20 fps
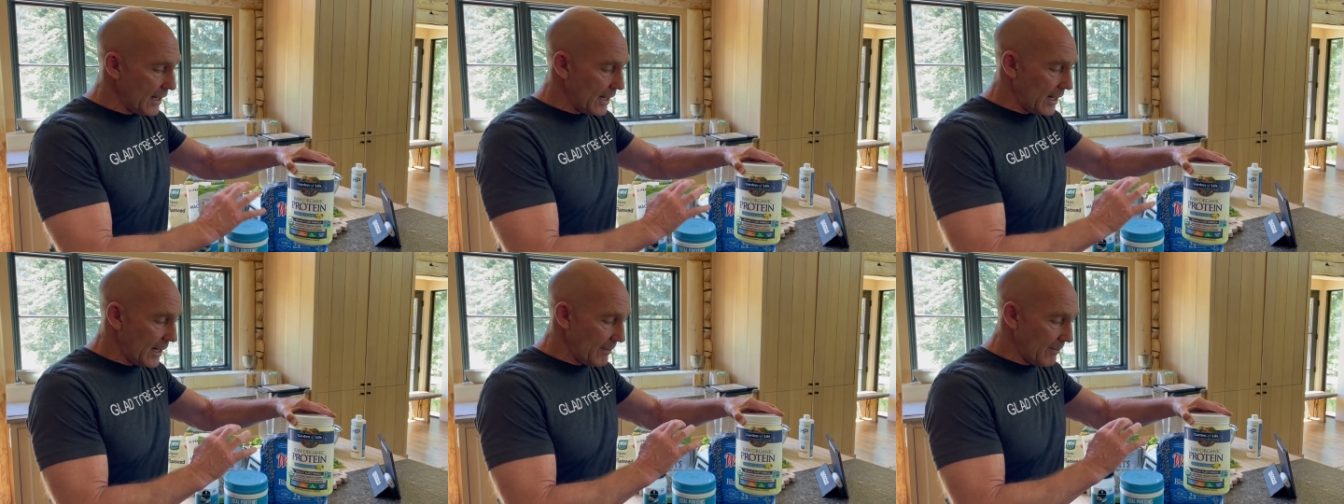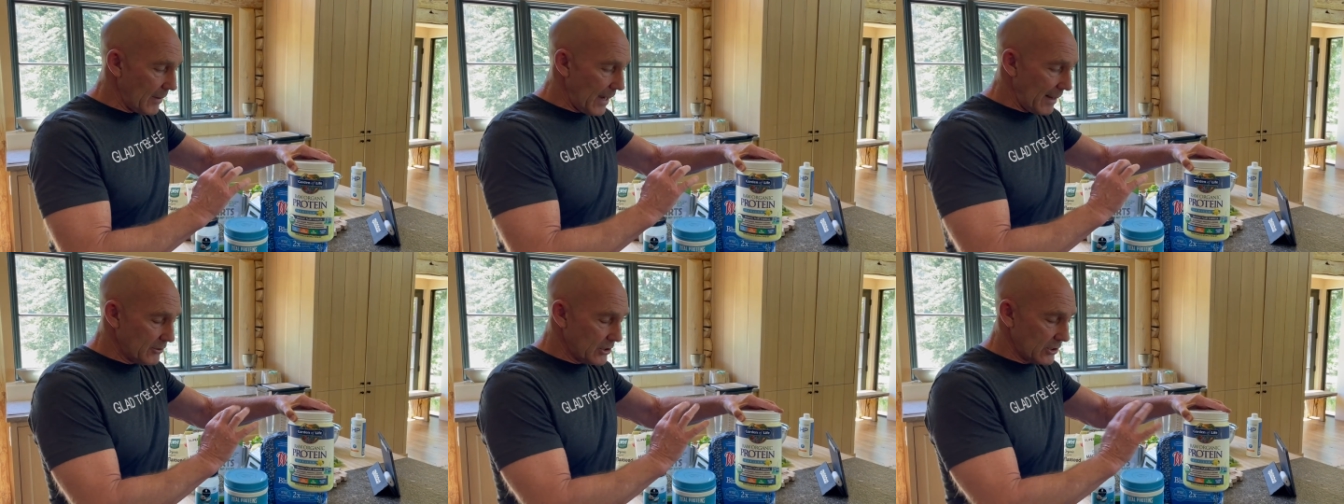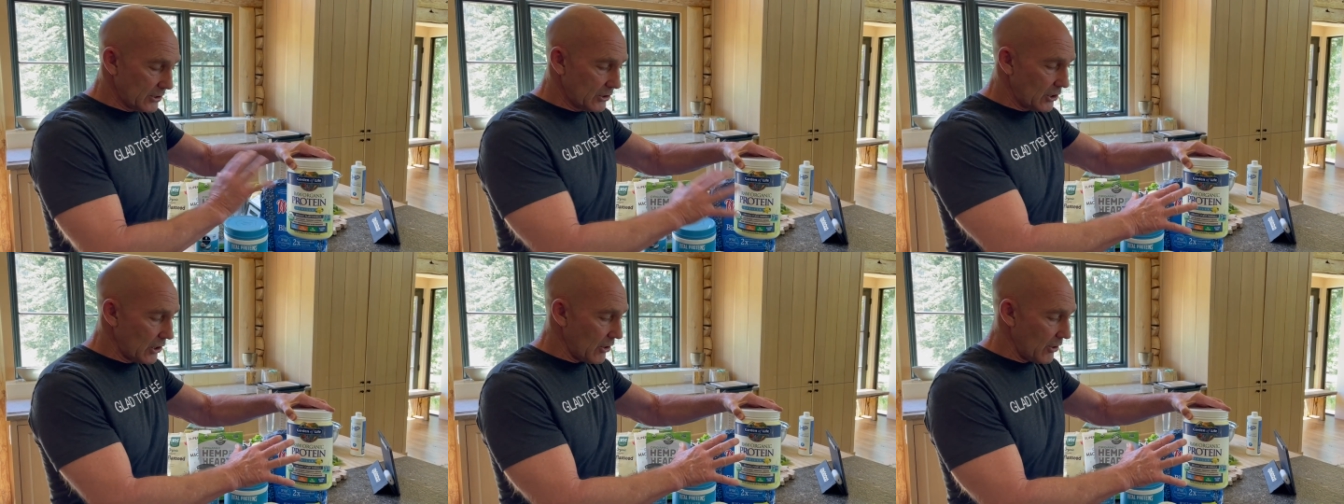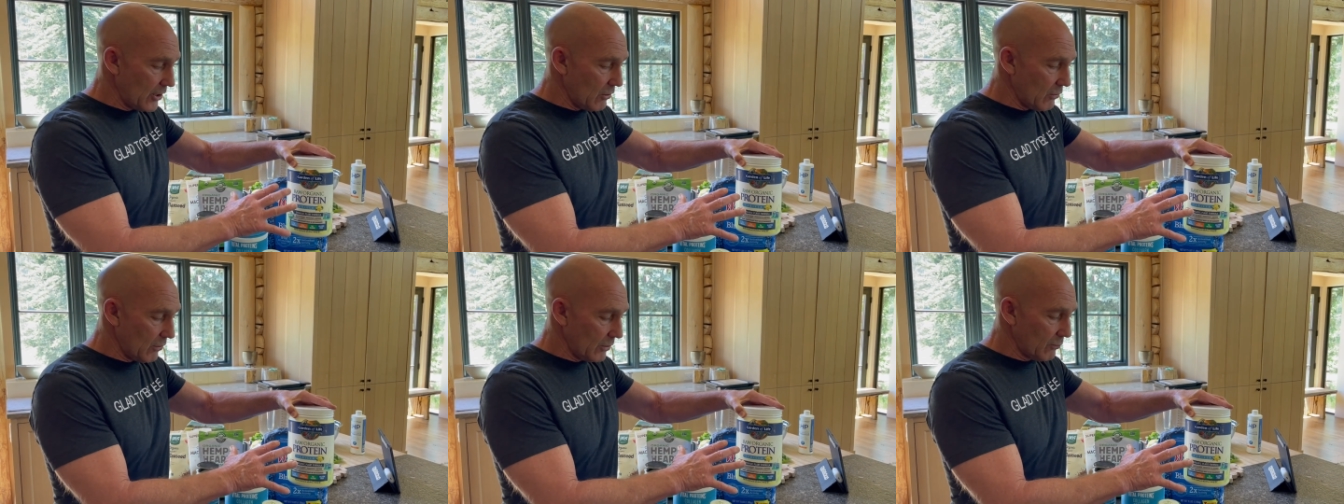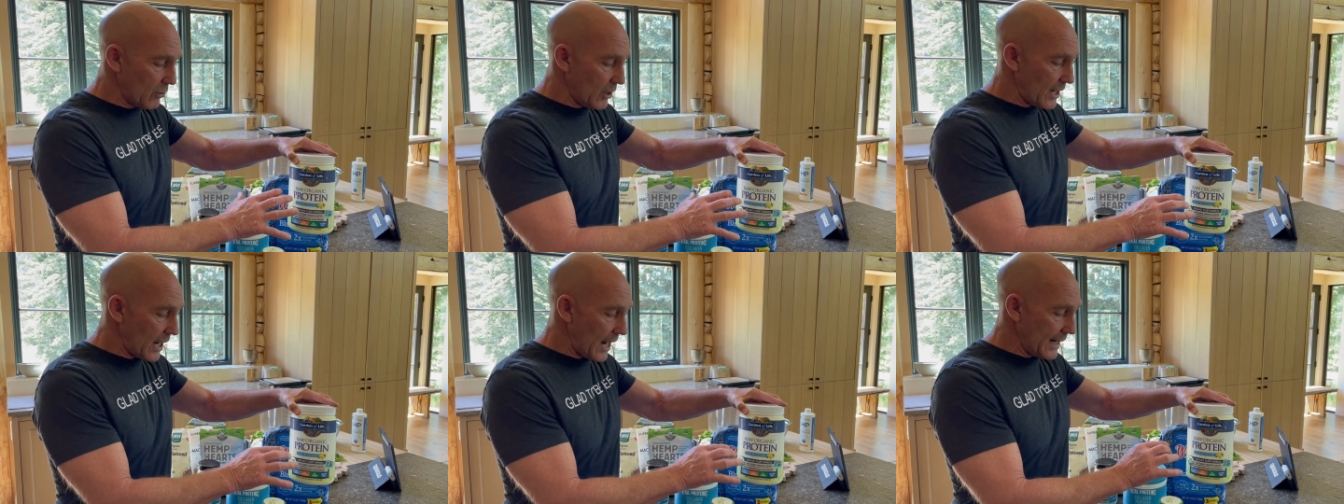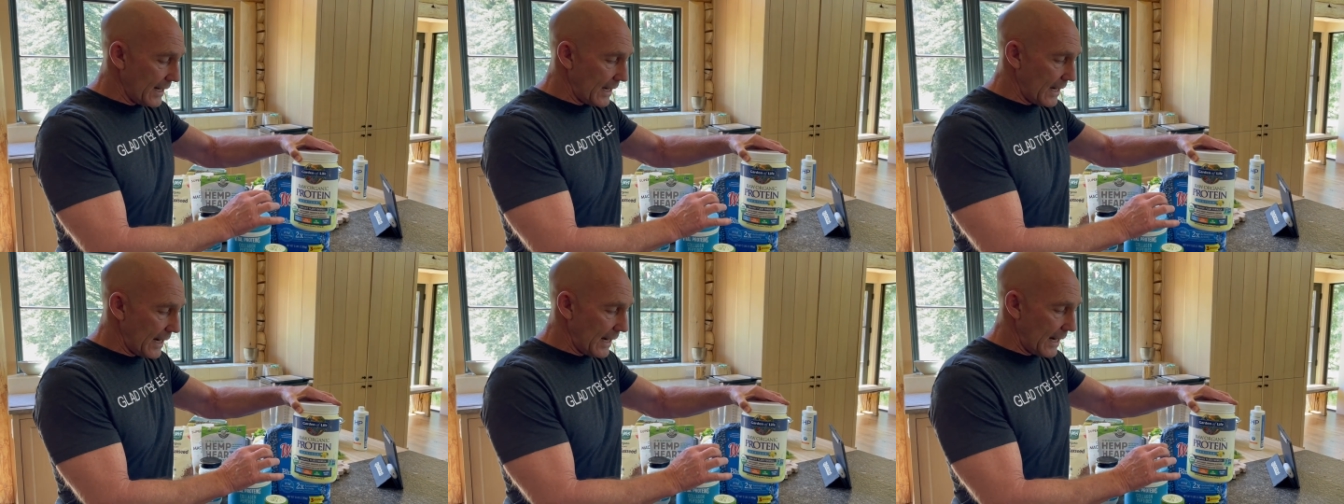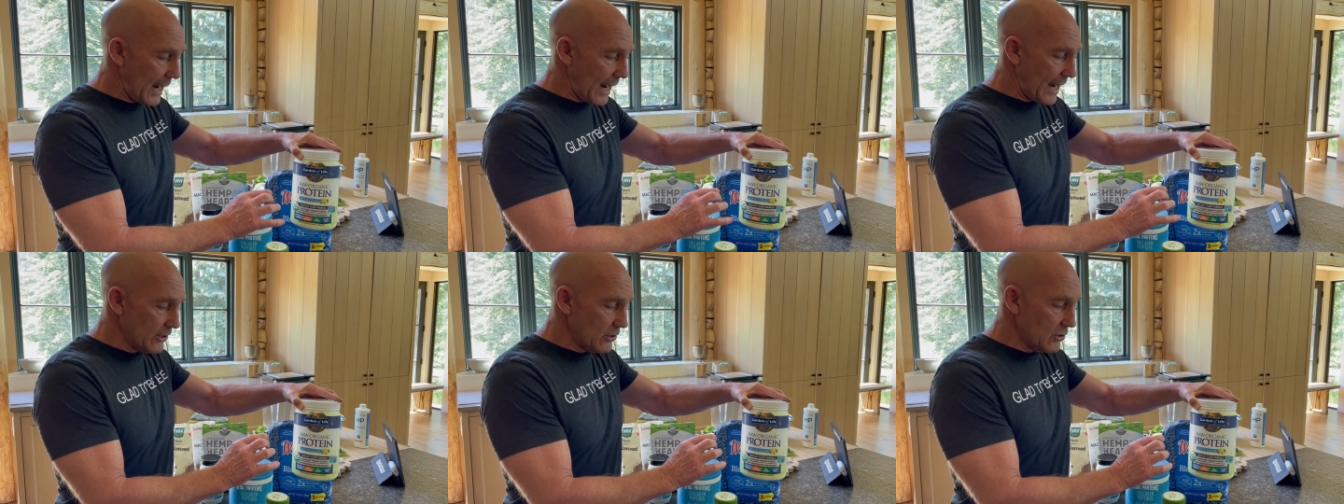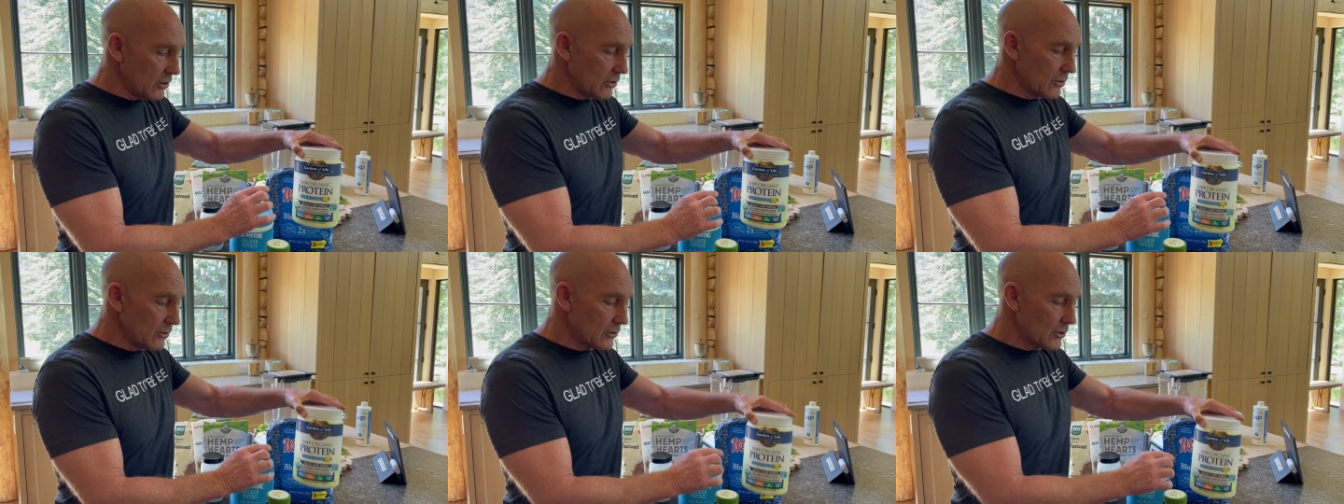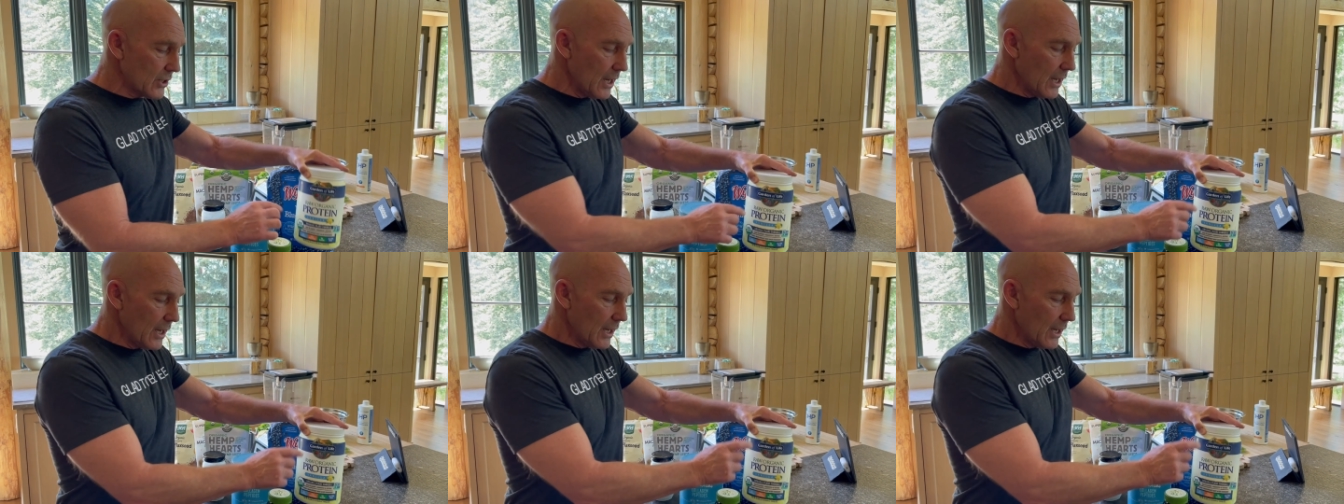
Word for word: Um, I'm just sharing you with what I, I, I use.